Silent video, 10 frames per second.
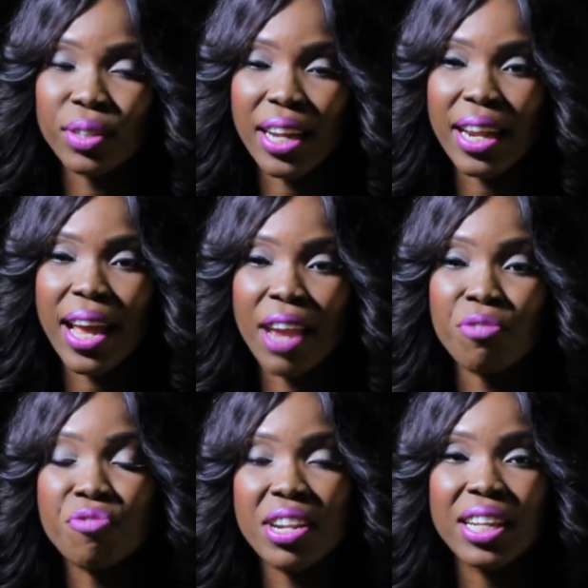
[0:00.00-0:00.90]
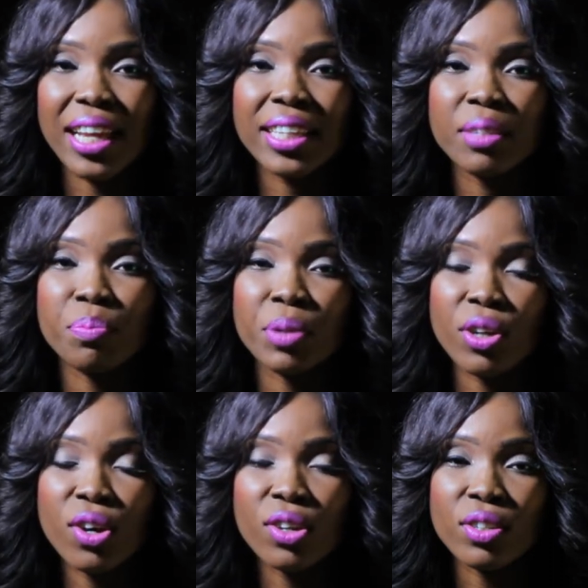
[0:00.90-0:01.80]
And I, I really like it
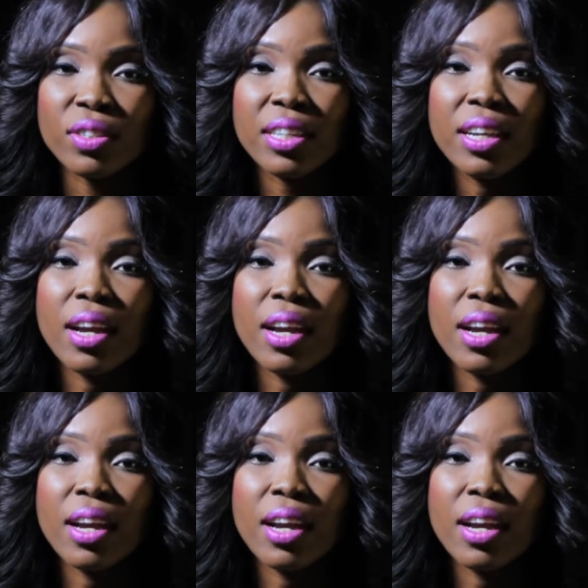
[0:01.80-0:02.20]
because